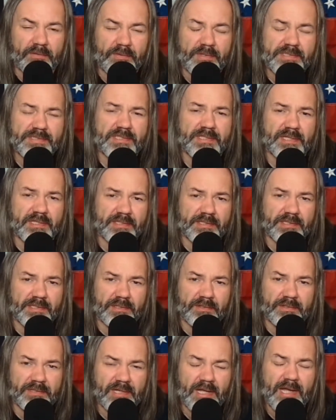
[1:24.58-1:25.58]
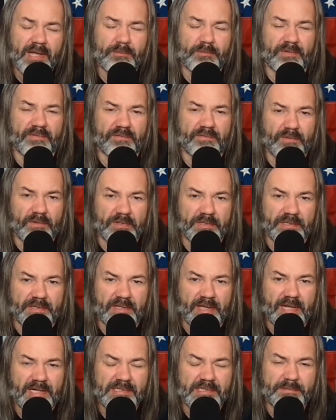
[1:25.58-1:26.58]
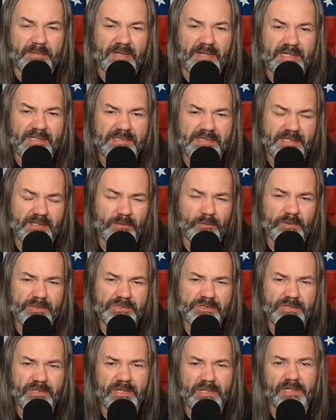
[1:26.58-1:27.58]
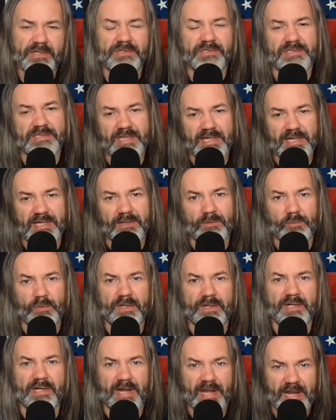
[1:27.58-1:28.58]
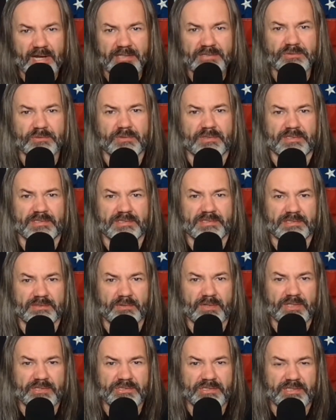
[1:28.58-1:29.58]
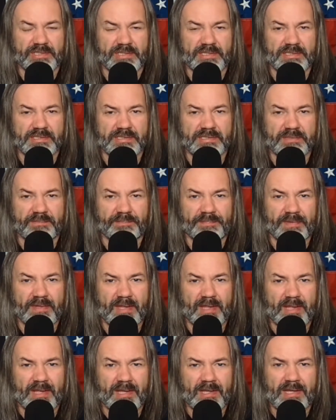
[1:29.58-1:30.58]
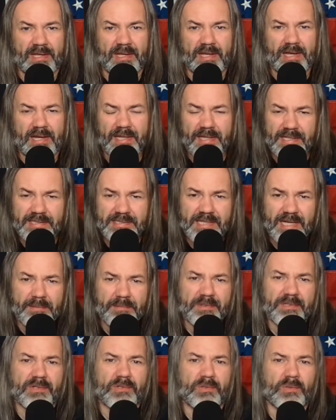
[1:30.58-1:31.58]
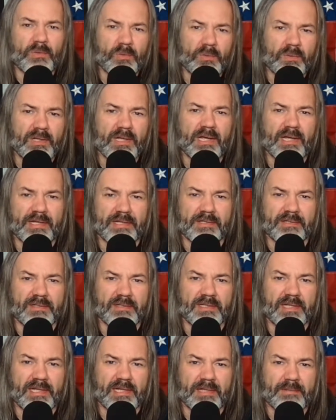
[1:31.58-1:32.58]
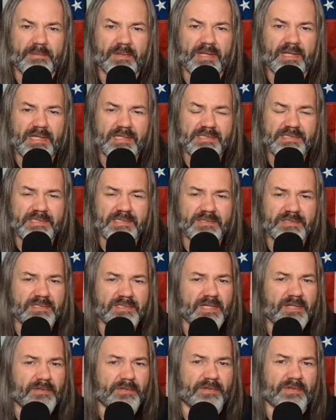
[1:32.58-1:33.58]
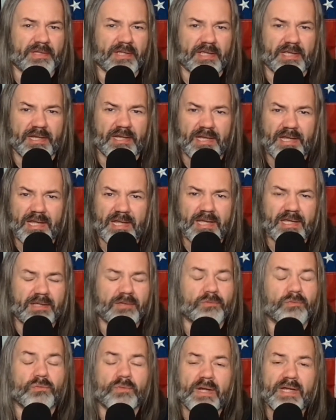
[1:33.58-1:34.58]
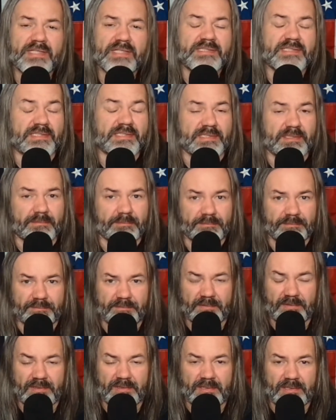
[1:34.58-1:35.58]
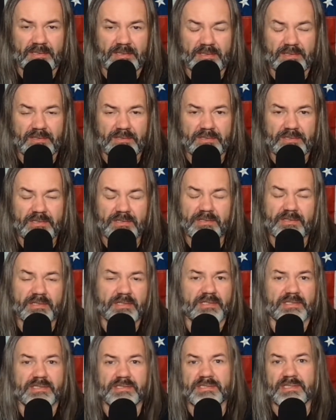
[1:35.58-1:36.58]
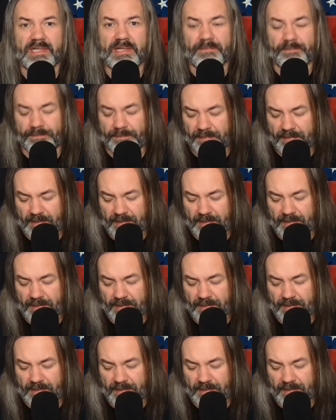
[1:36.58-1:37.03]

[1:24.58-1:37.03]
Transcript: And the reason that they're not referring to that is because they don't want you to understand what an actual insurrection is. And that's happening a whole lot here lately because there's another thing, racism. Dear goodness.